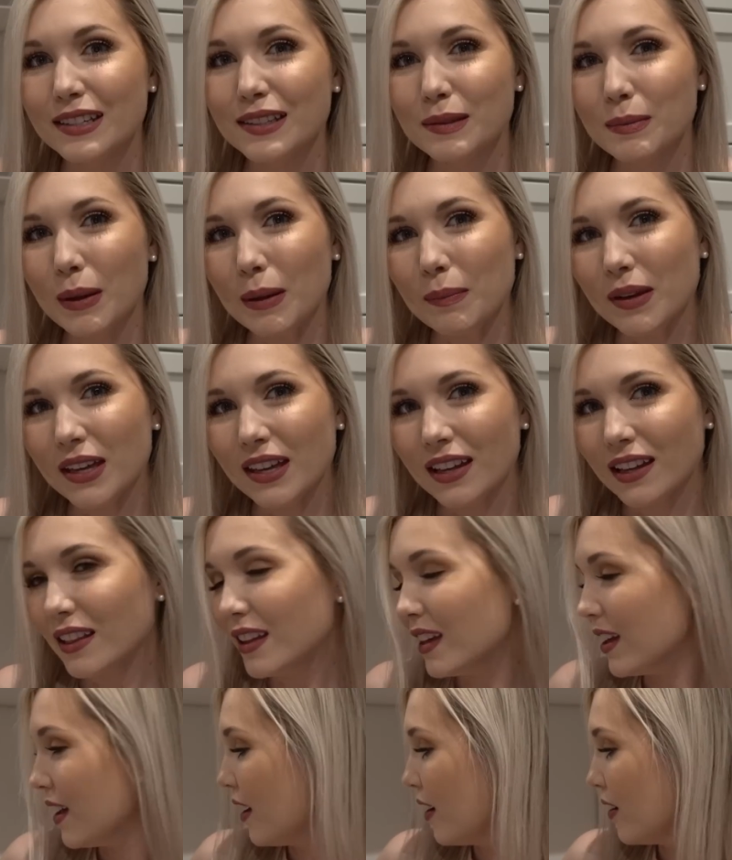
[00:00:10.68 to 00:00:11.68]
This is my pug
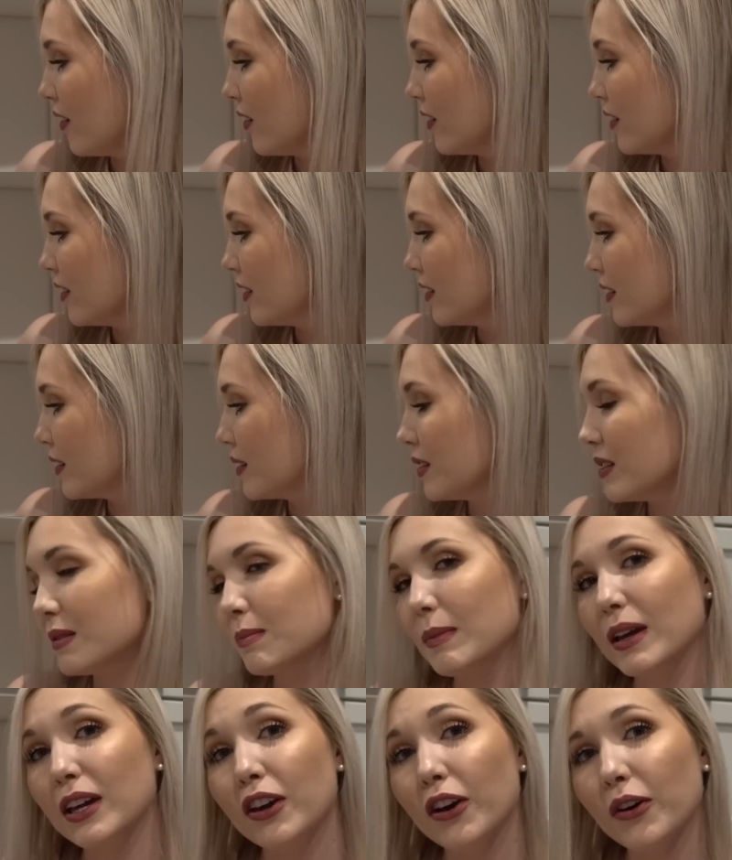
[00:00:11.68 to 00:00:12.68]
Leo.
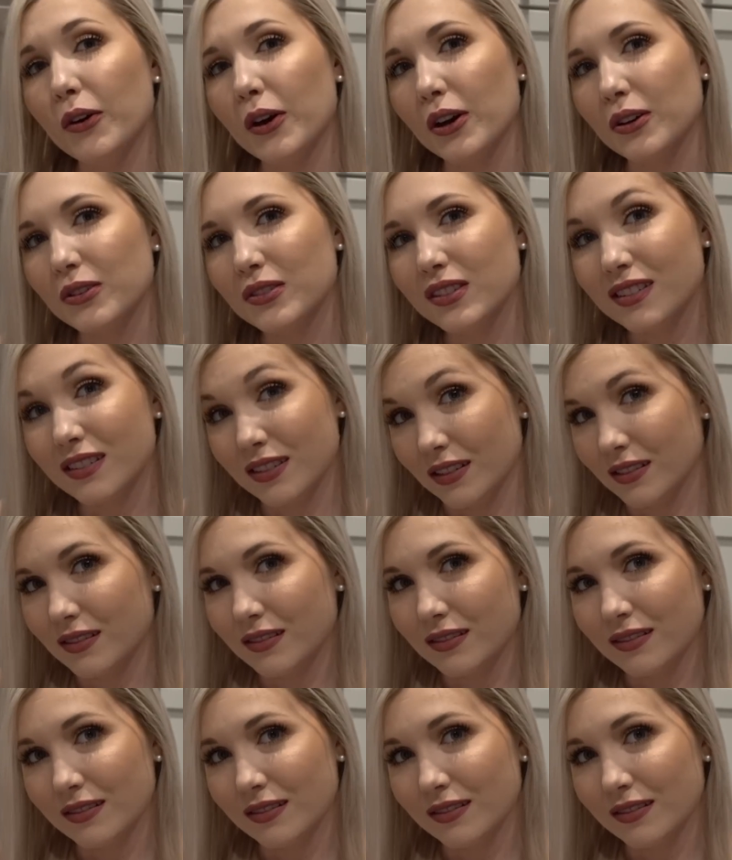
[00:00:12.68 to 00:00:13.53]
It's my co-host.